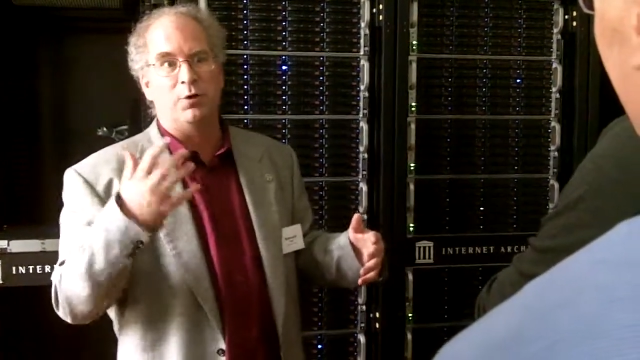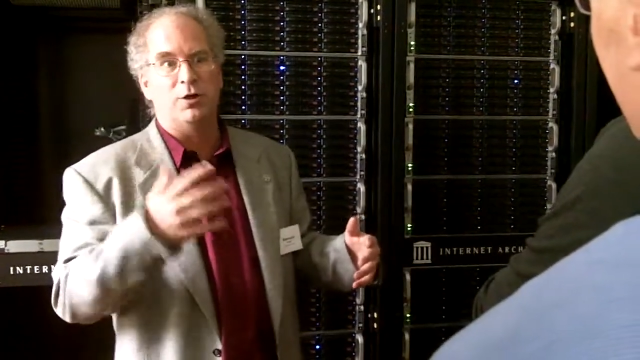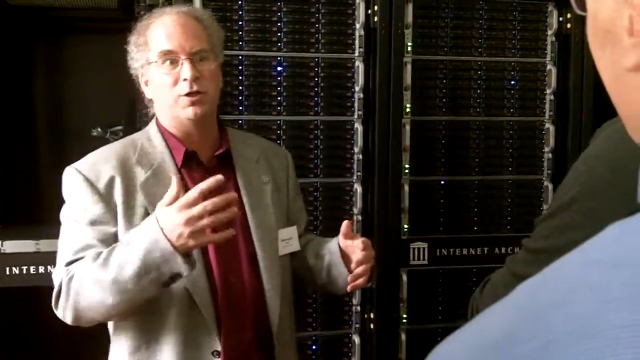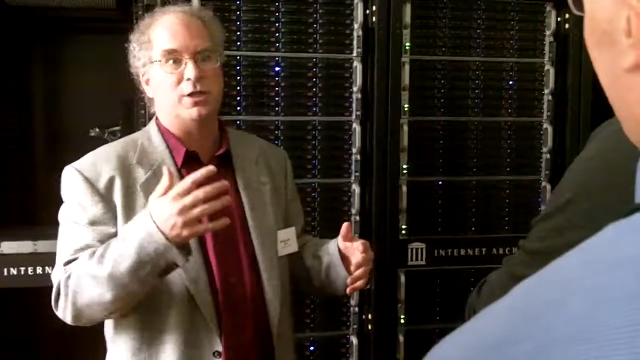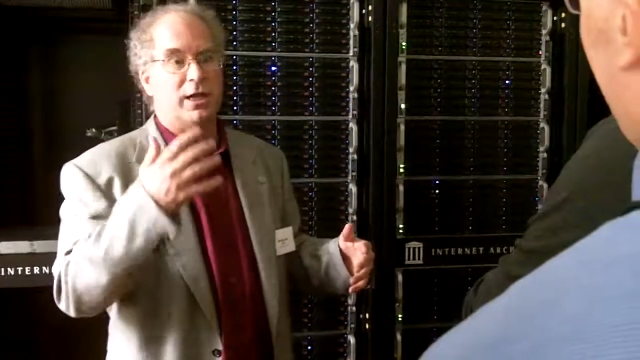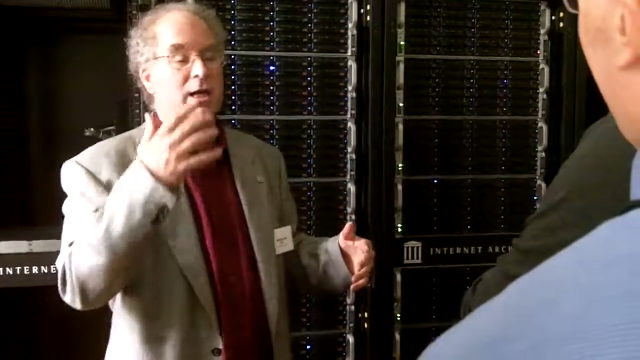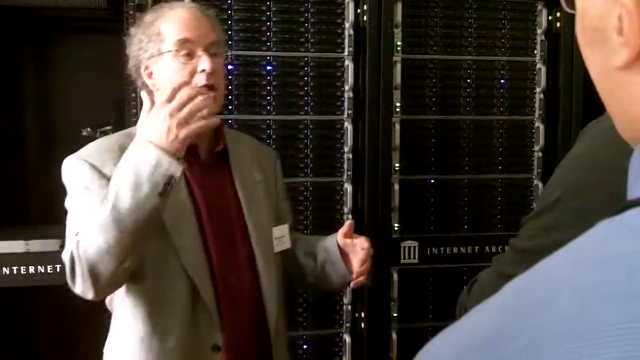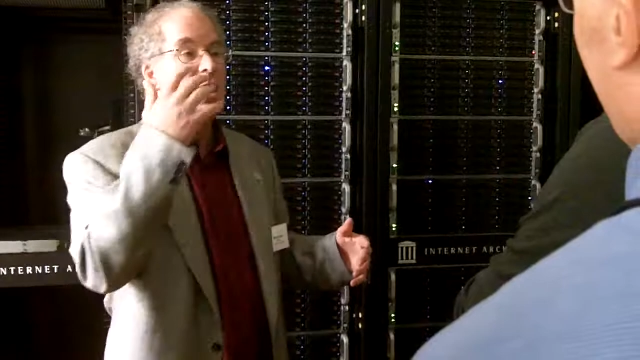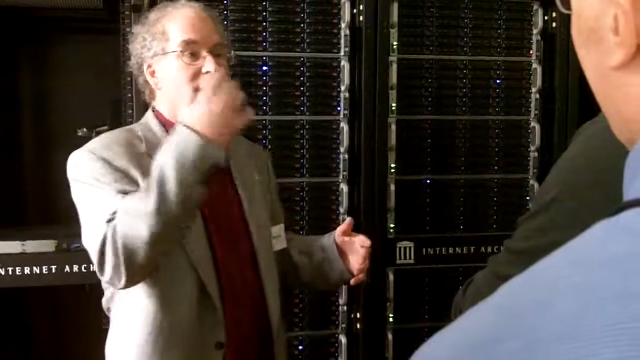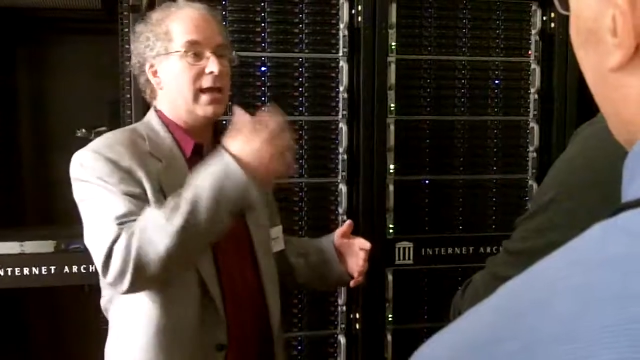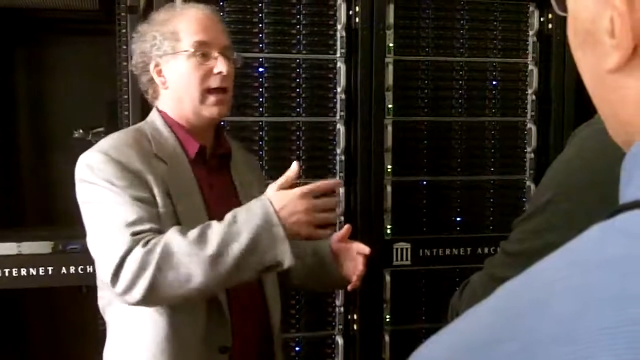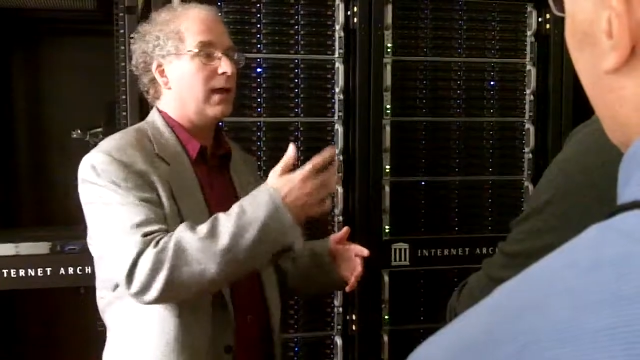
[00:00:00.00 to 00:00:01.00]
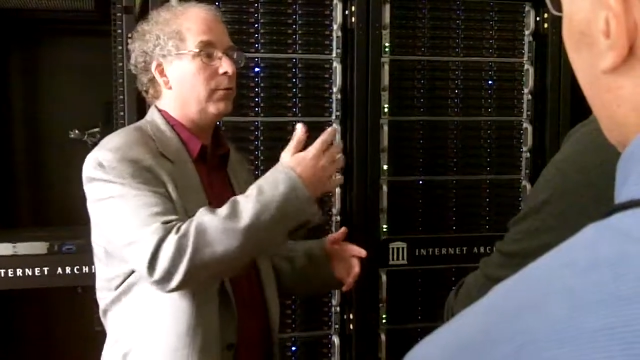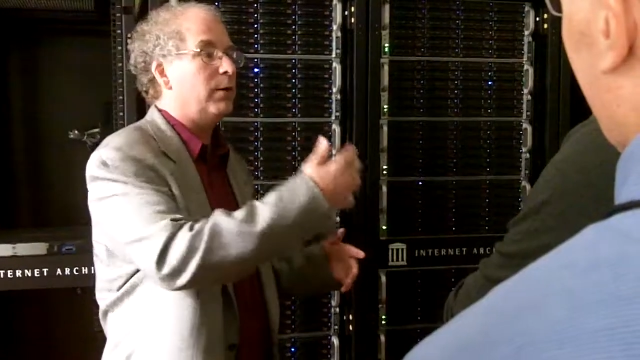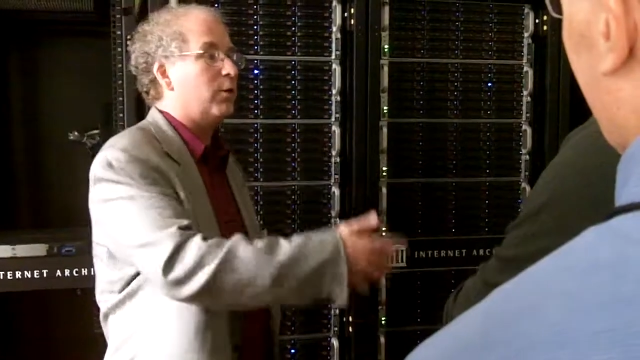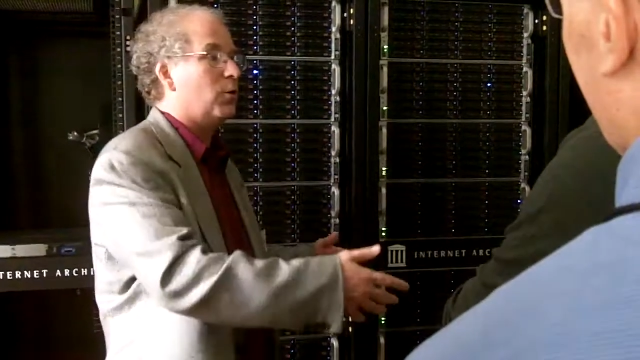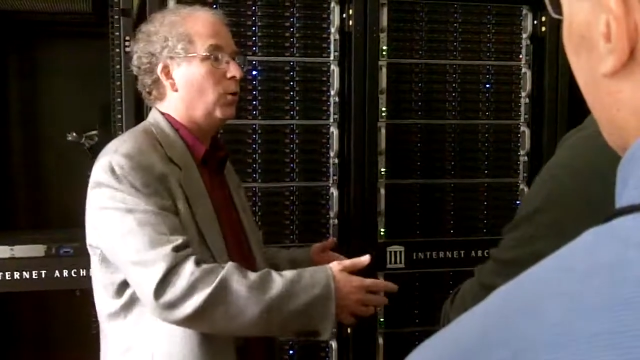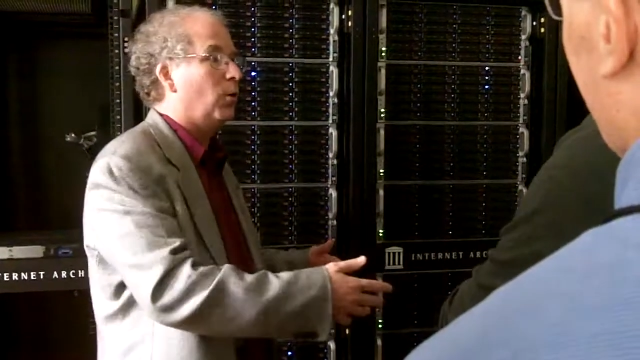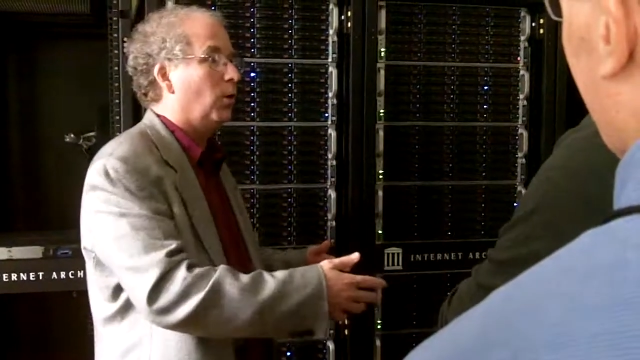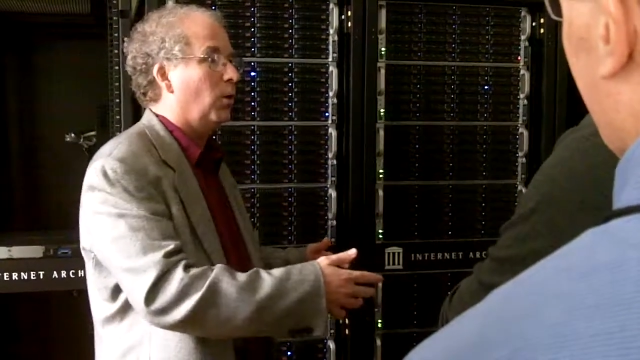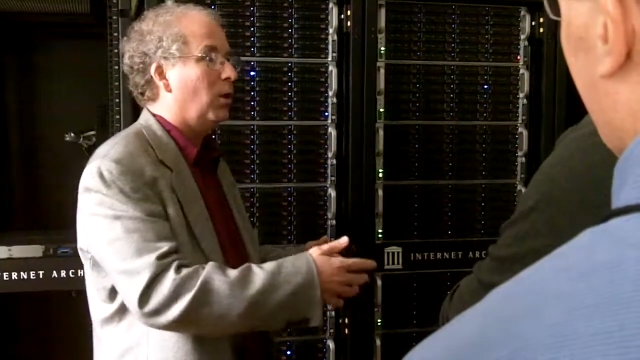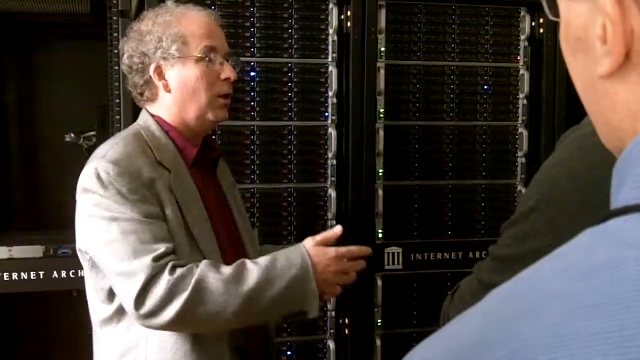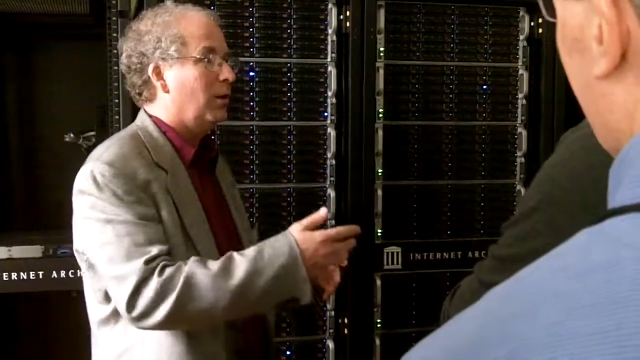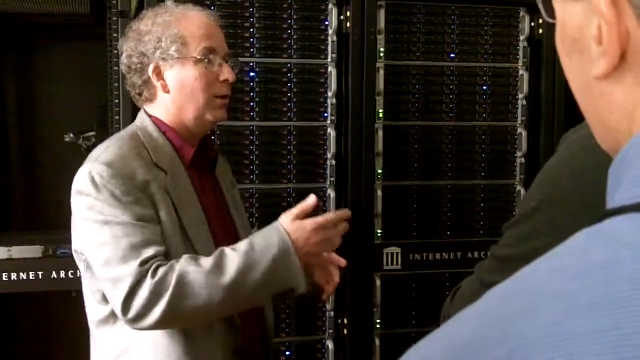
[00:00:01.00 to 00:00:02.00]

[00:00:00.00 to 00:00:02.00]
push the, can we cool